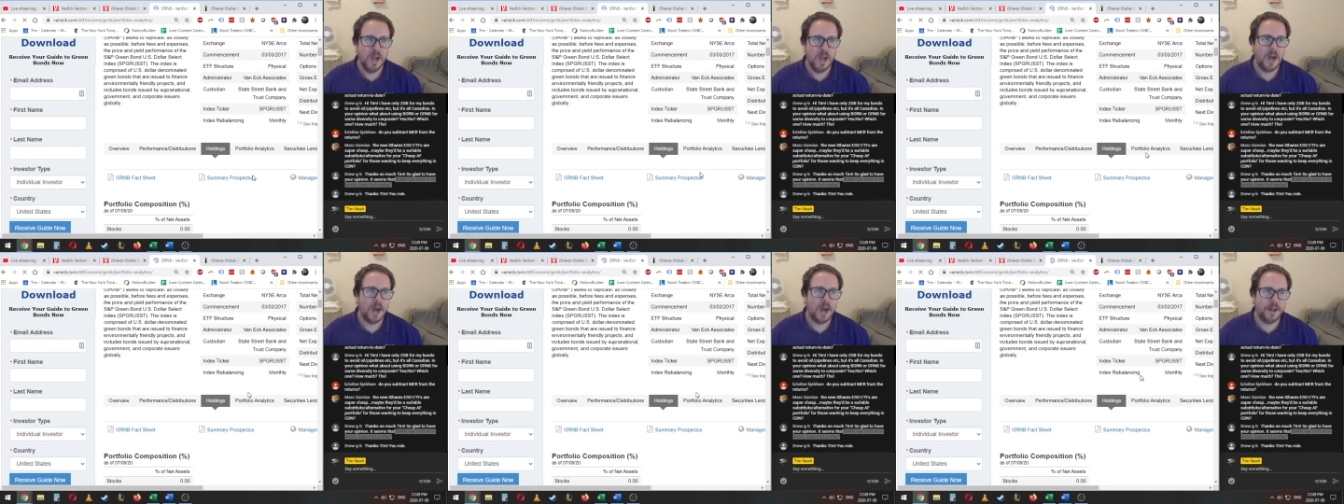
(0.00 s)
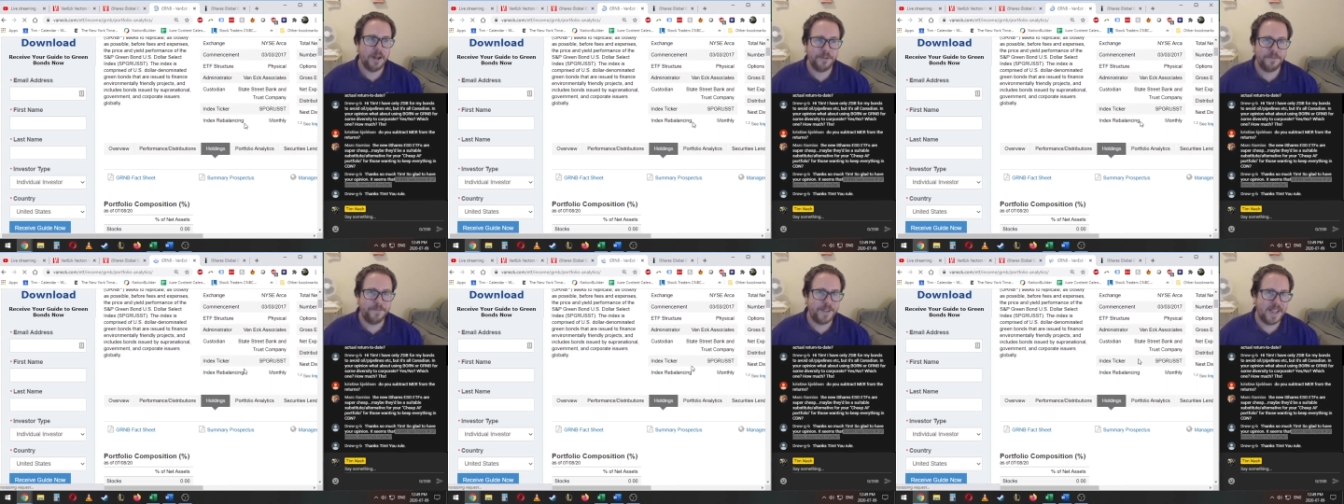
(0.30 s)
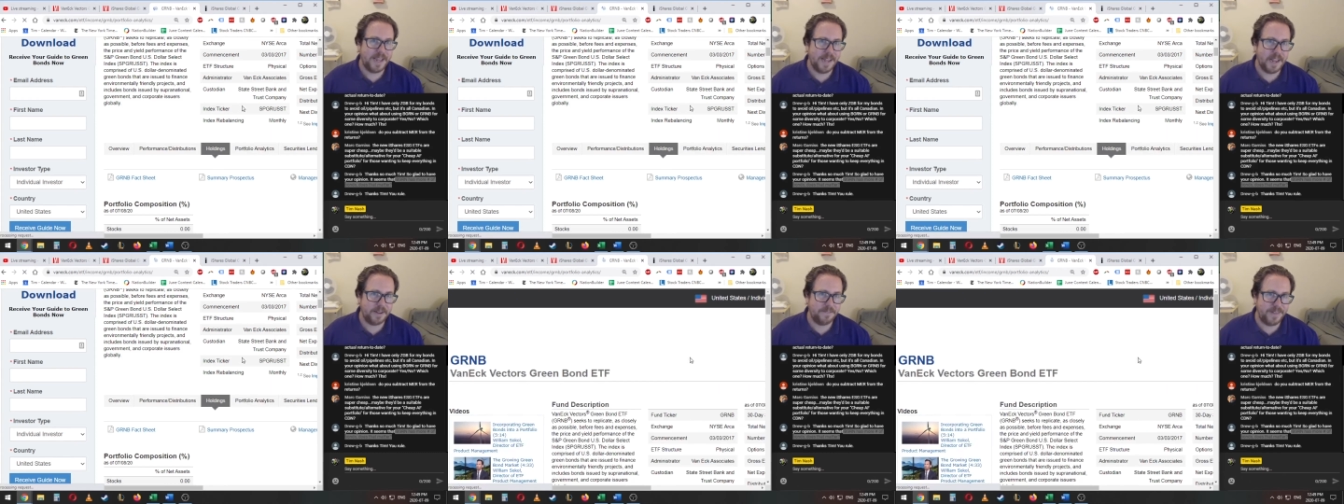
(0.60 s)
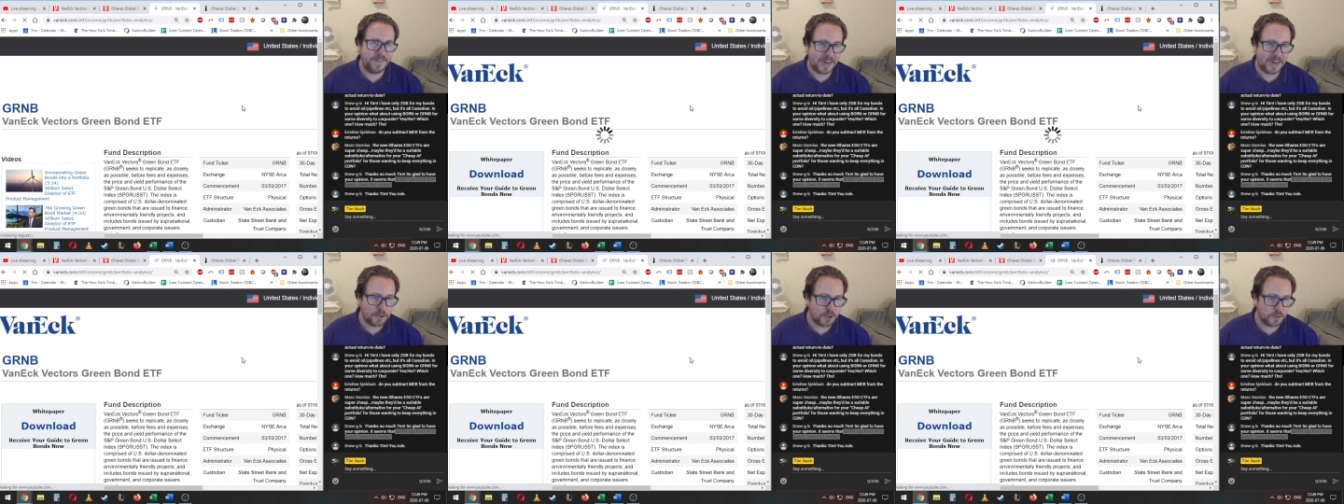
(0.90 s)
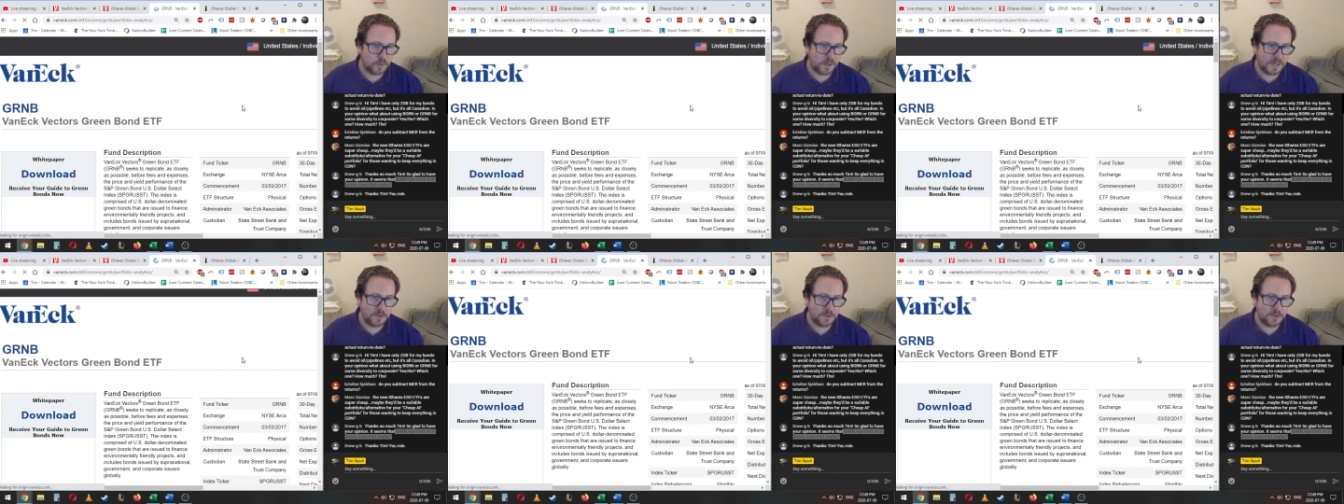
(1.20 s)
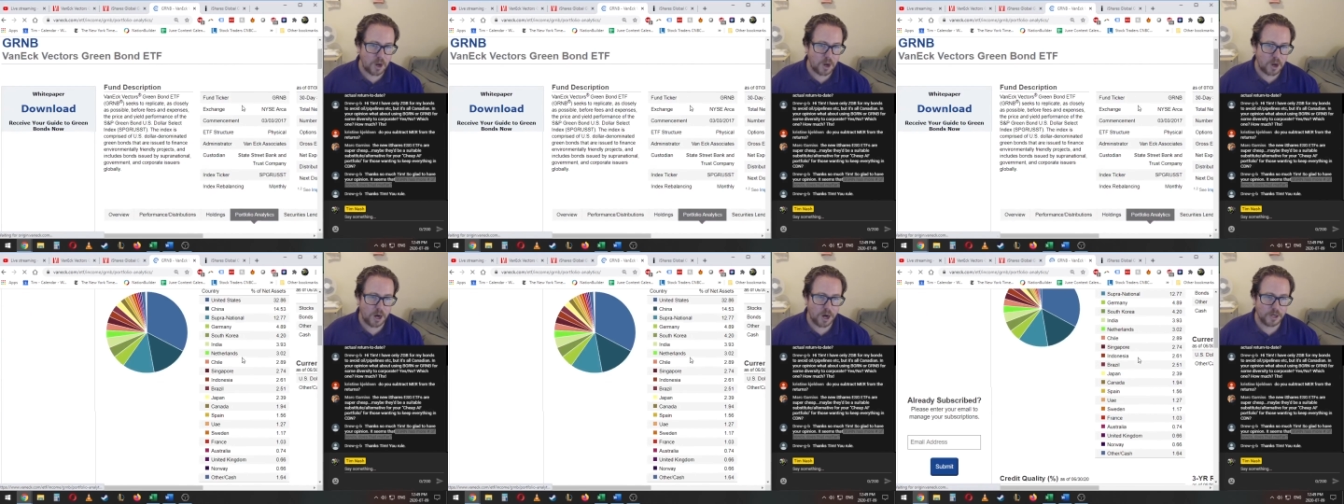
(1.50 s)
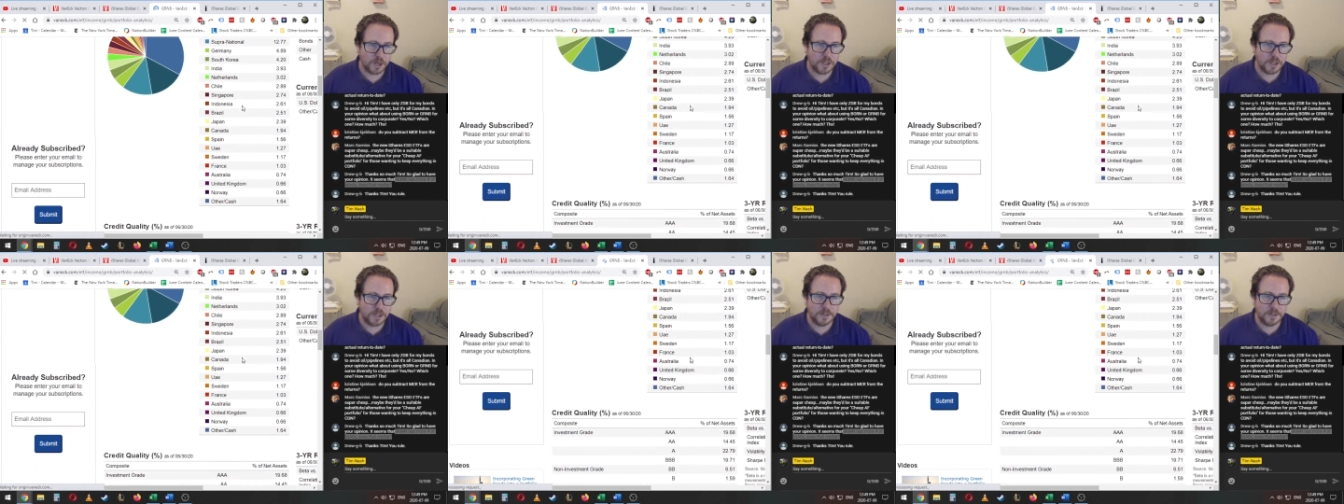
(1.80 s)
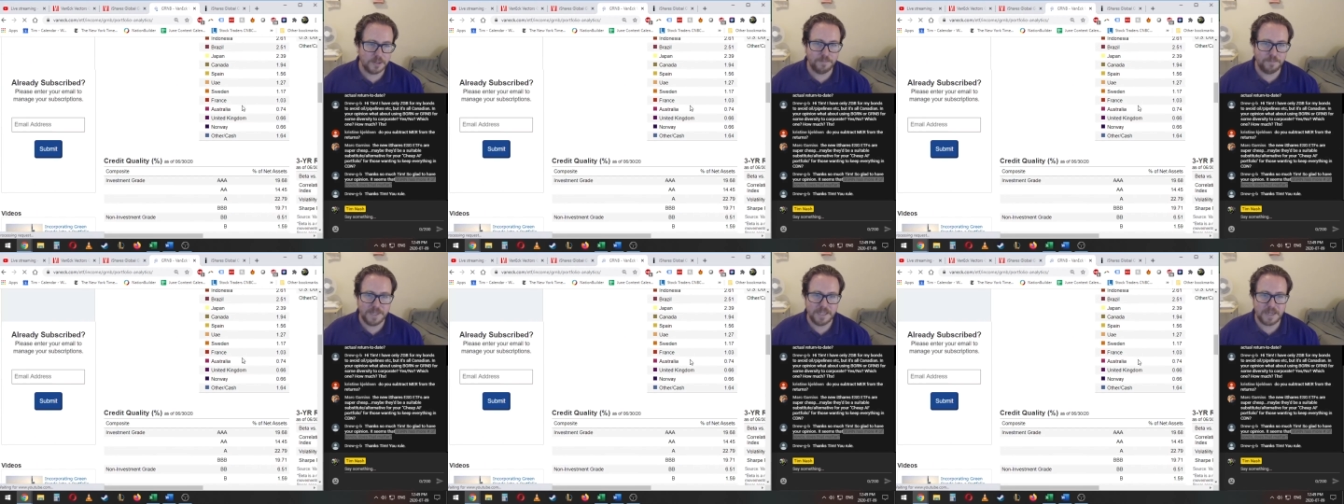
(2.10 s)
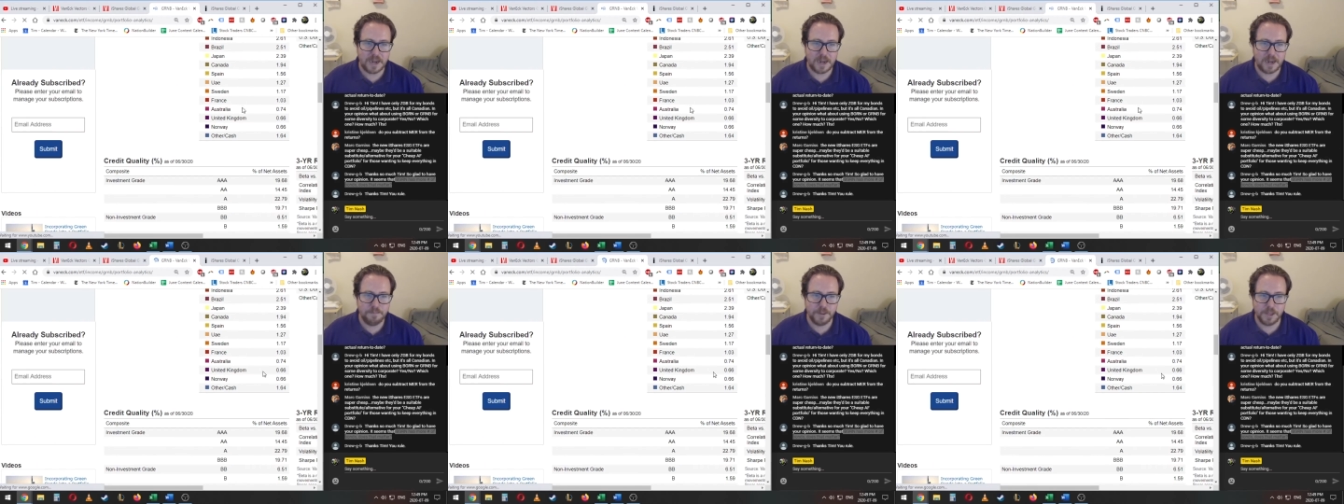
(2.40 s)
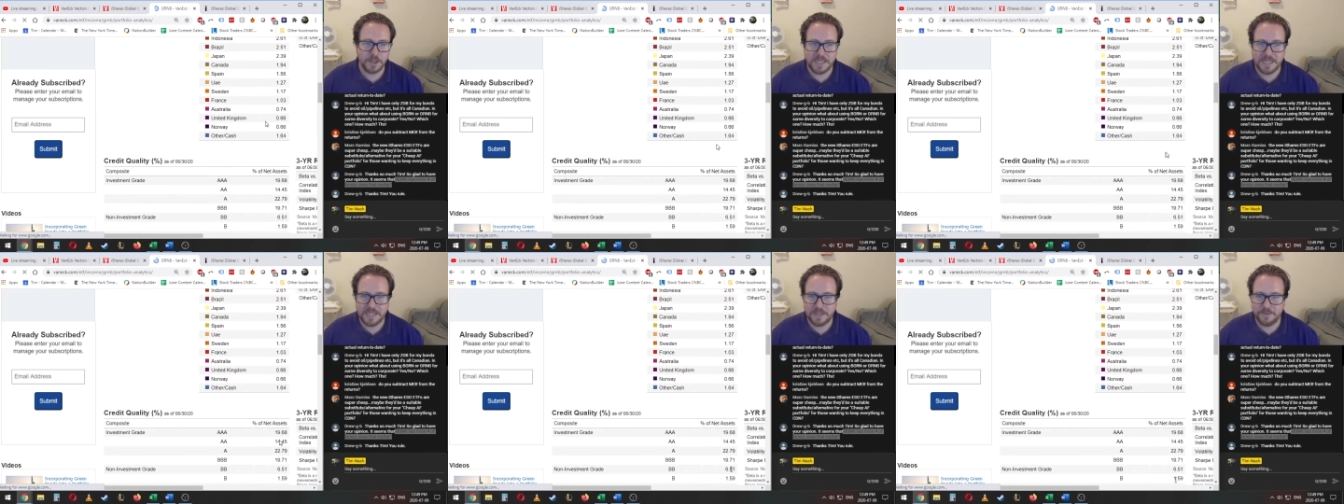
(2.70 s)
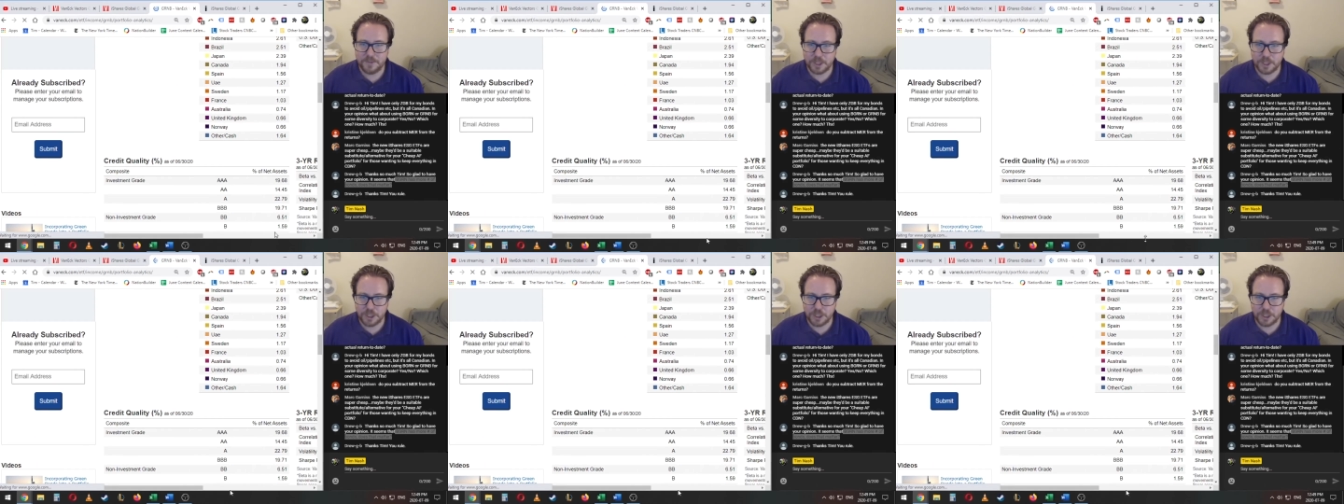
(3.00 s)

the VanEck Vector ones are going to be, I believe, the